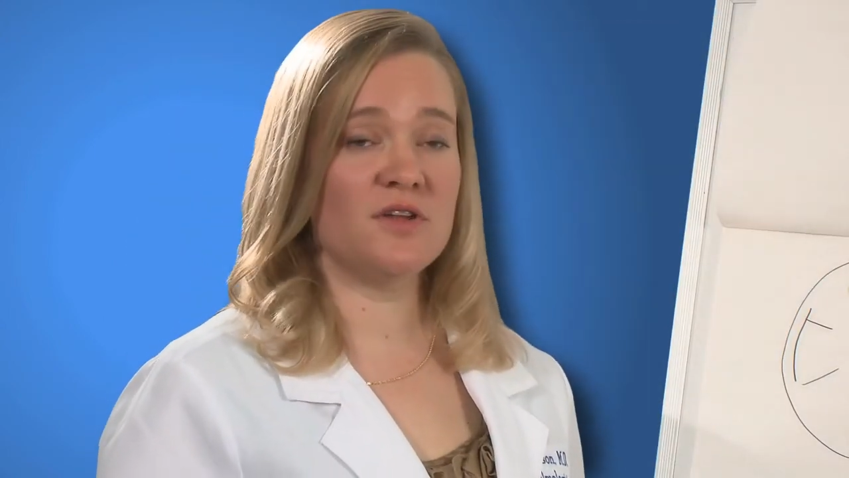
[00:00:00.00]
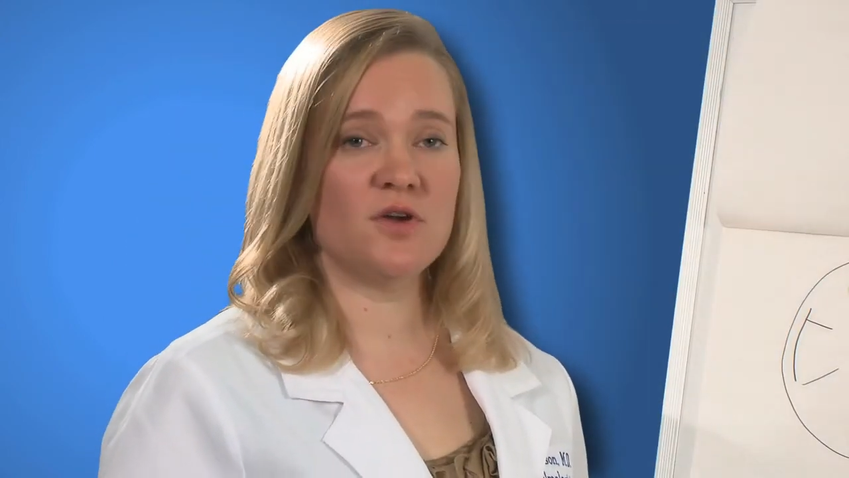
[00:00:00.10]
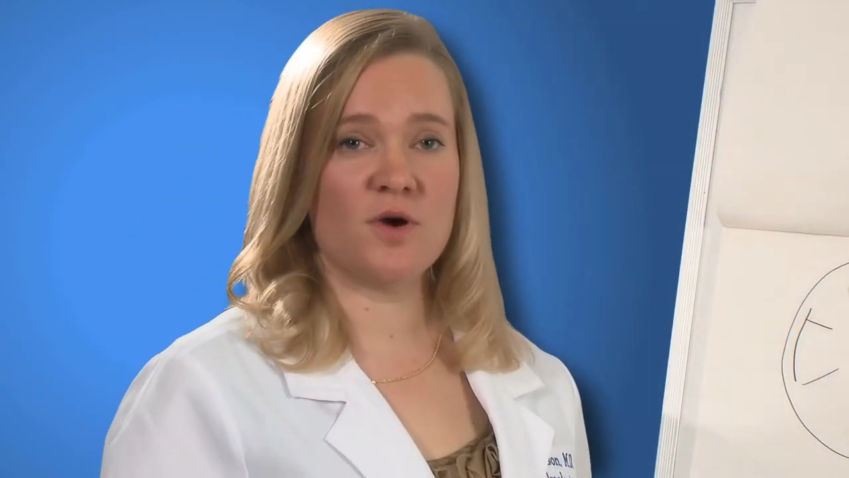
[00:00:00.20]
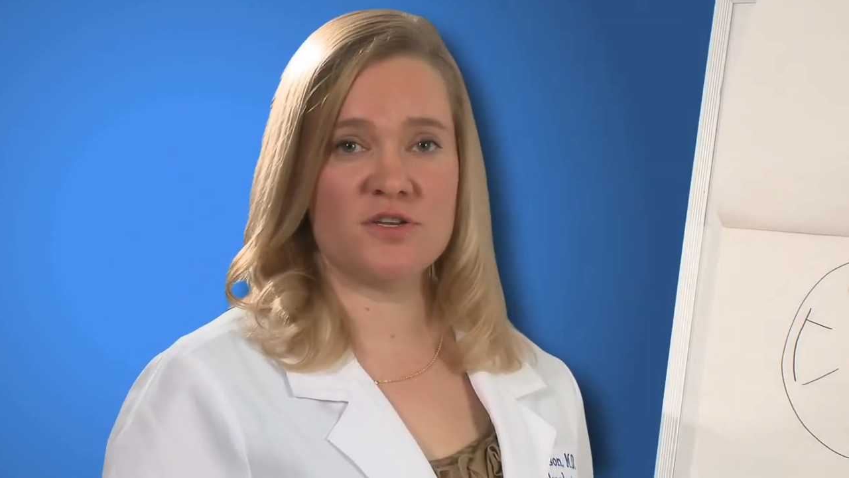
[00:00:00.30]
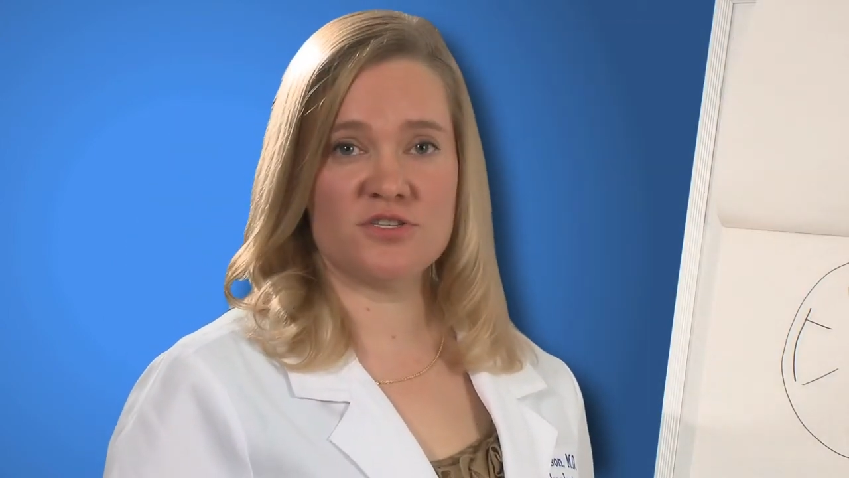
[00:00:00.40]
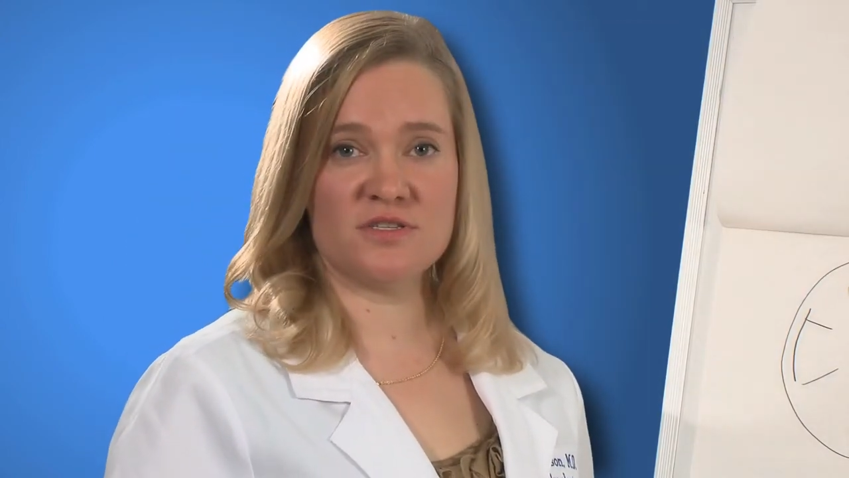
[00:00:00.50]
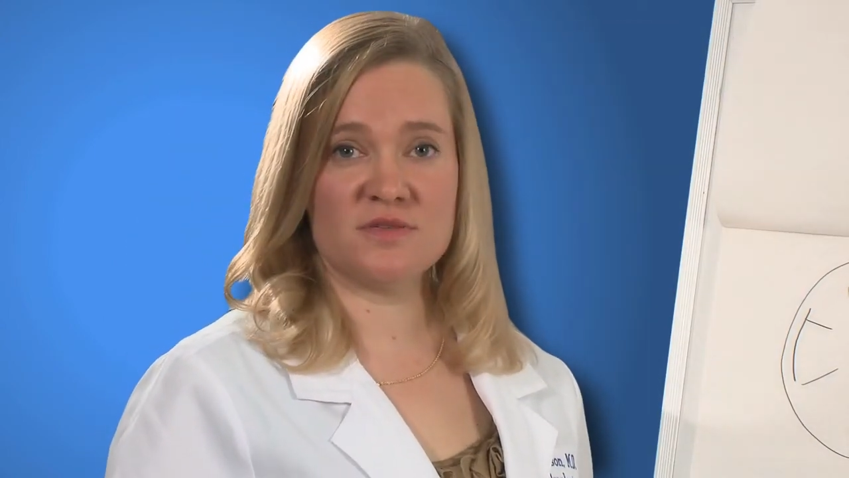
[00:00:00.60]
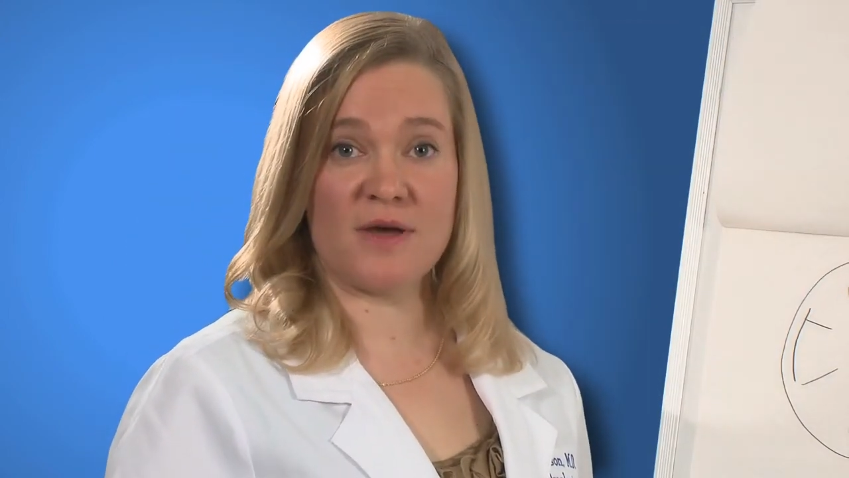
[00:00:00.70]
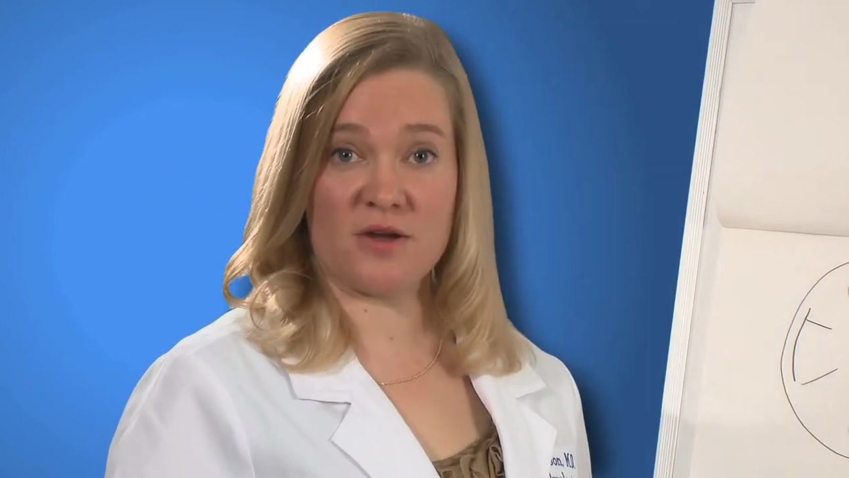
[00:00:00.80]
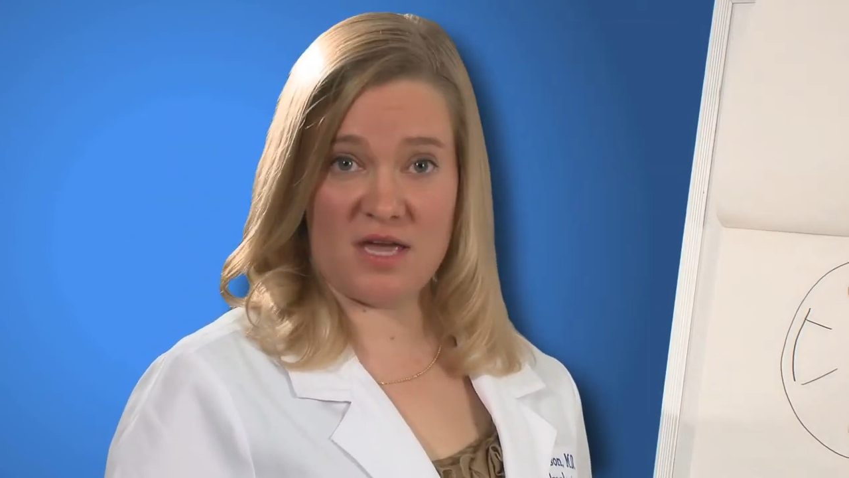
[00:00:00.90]
any questions
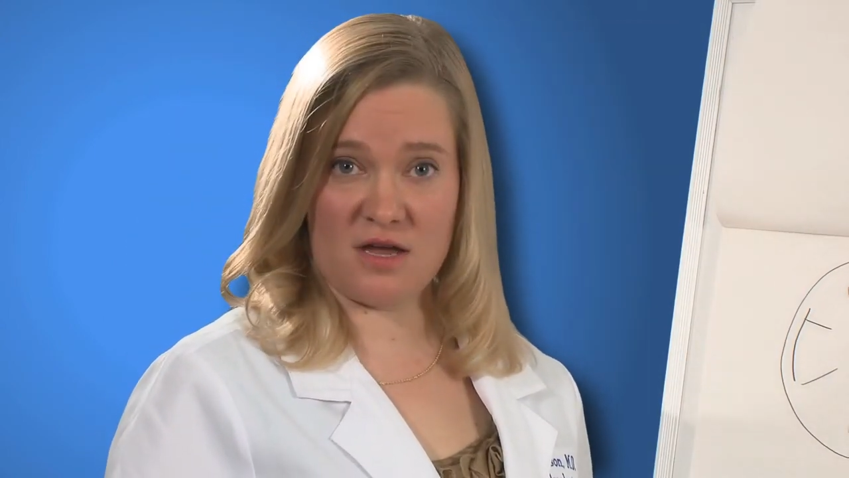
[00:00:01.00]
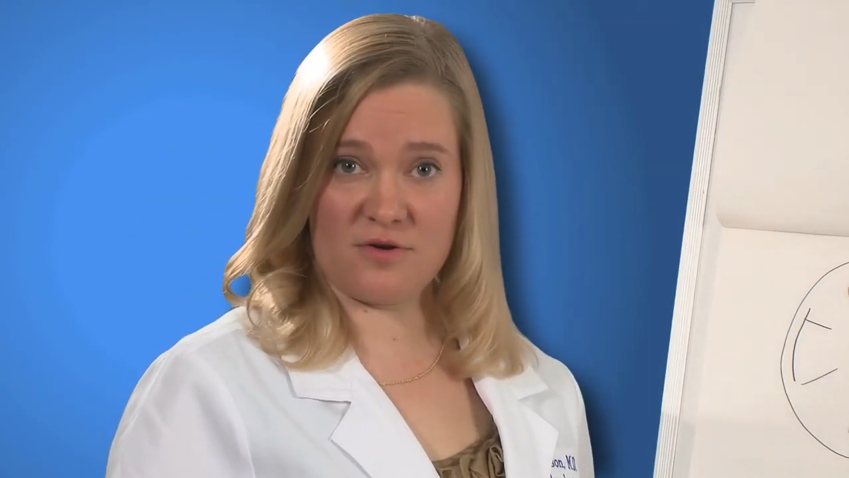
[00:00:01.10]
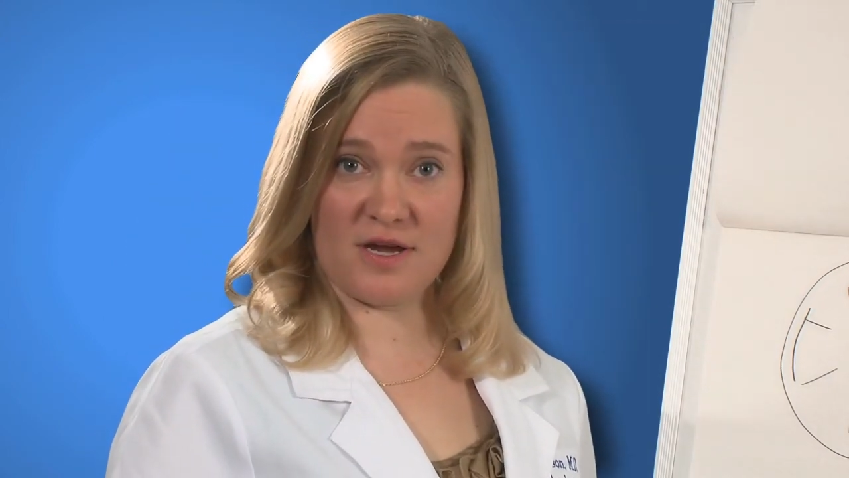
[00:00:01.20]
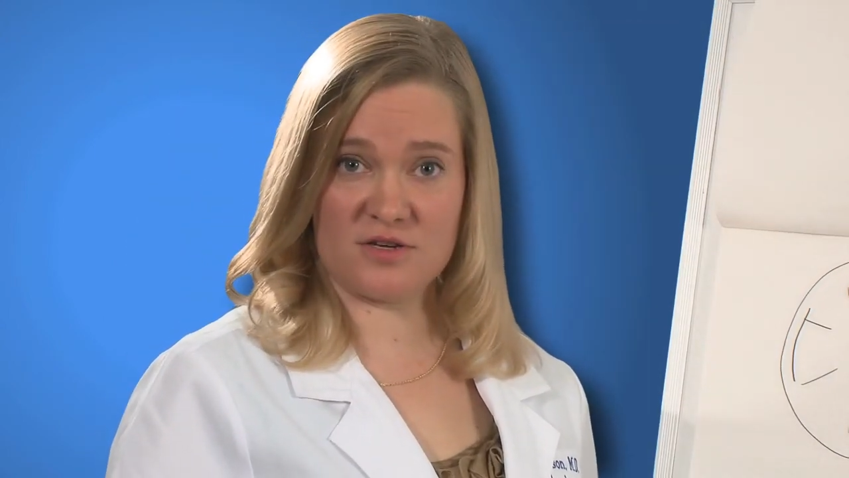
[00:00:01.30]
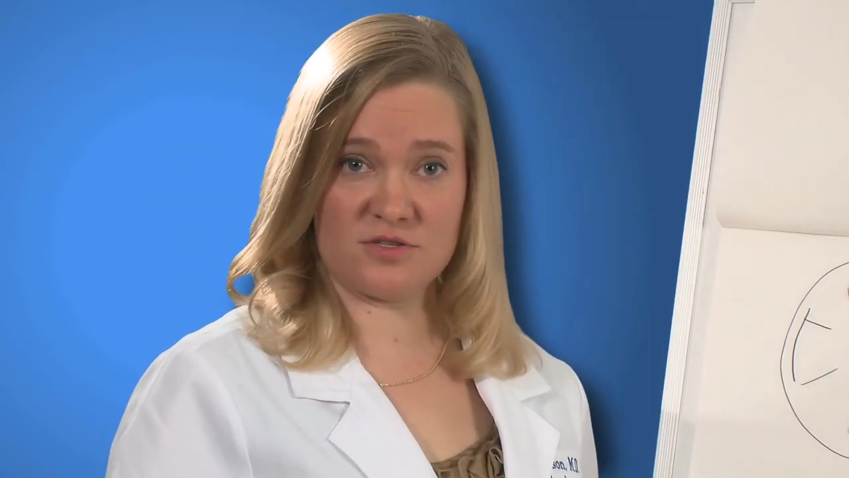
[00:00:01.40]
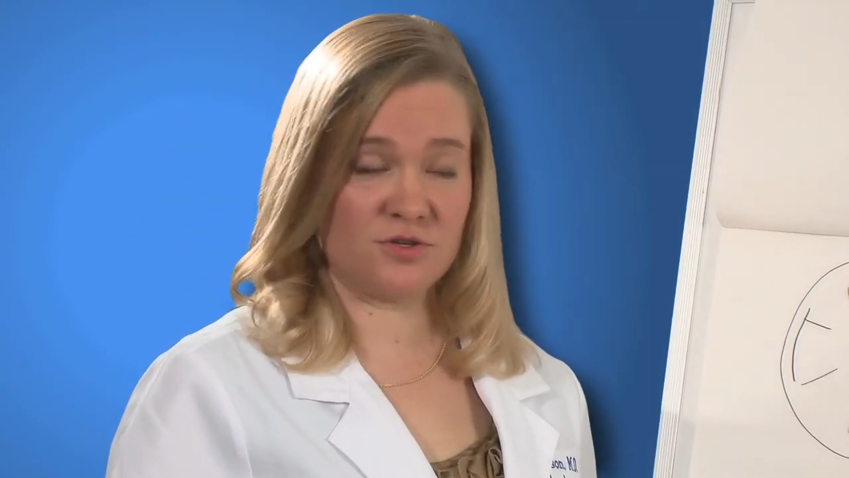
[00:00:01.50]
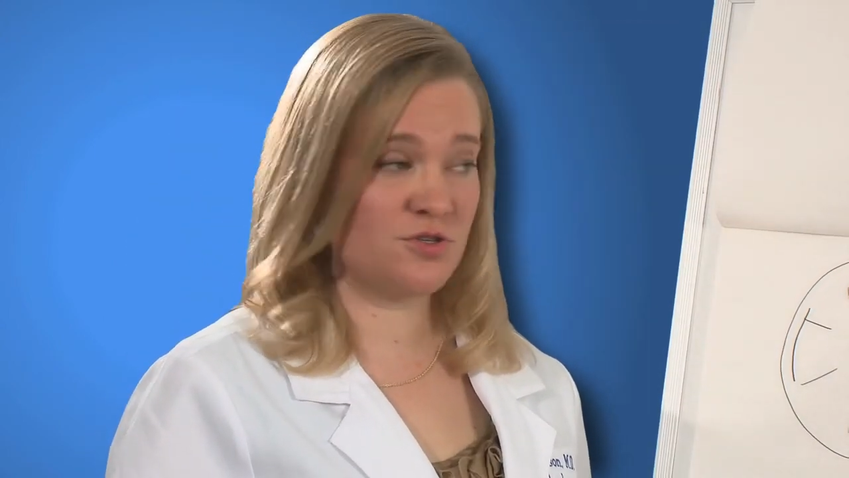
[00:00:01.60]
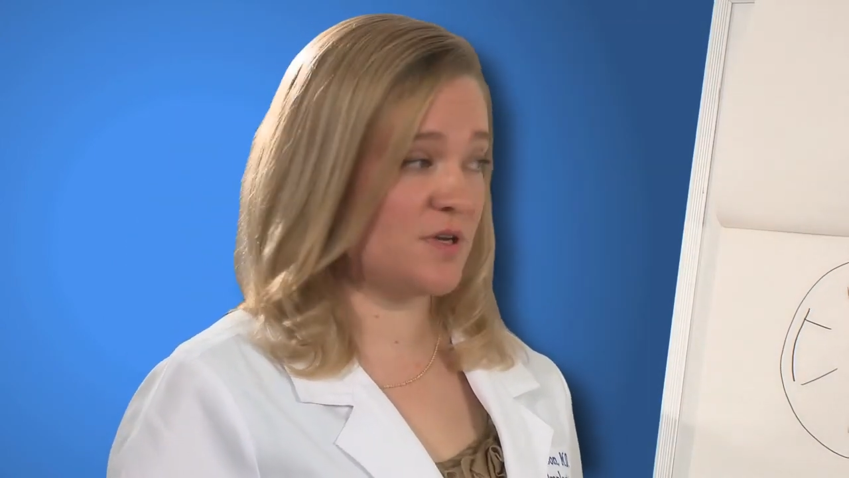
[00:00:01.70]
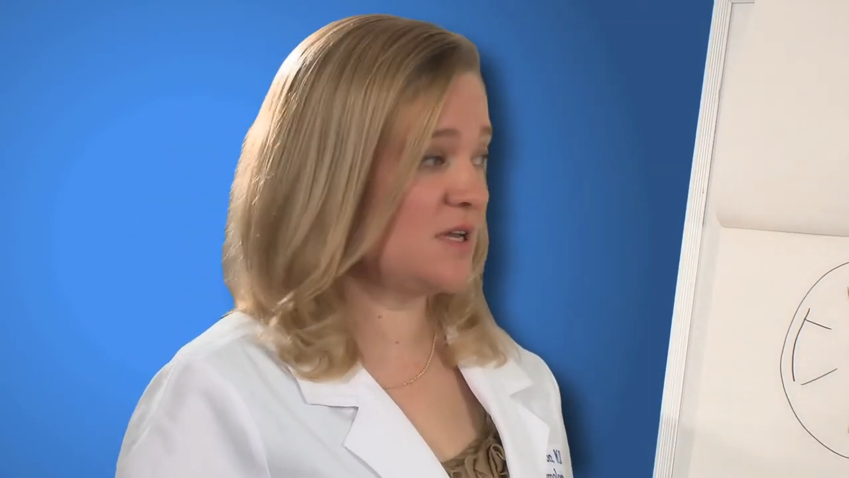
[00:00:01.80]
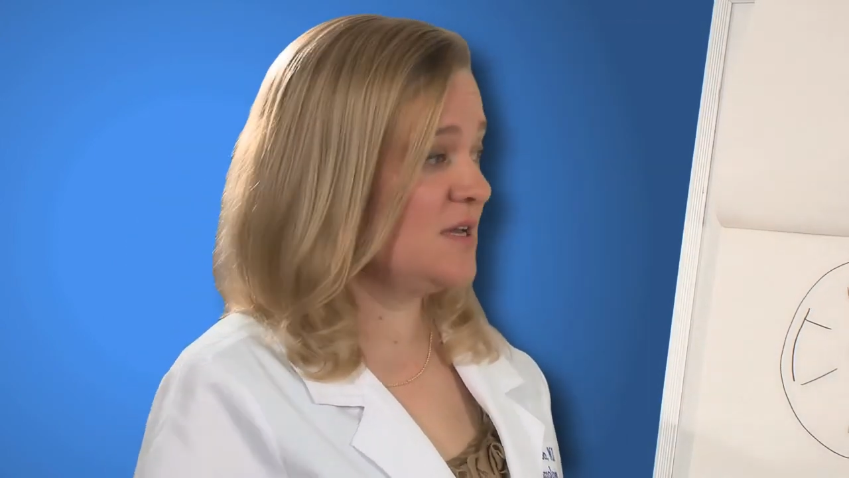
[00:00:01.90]
about cataract
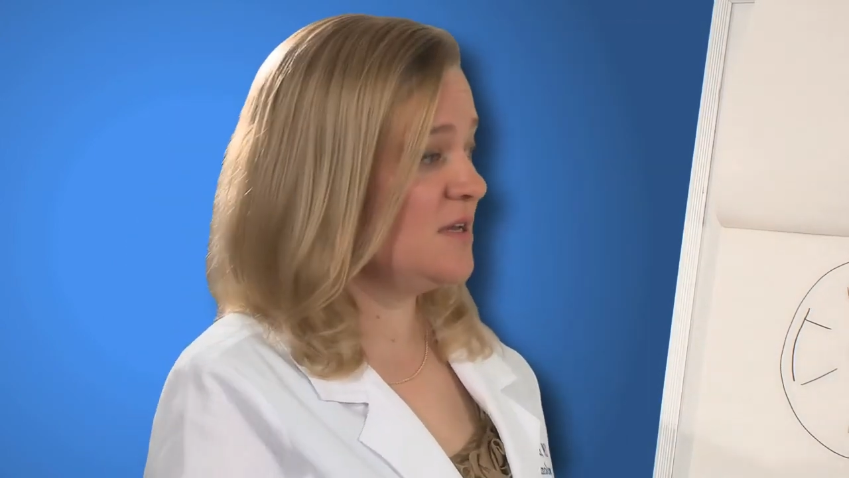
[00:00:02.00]
surgery,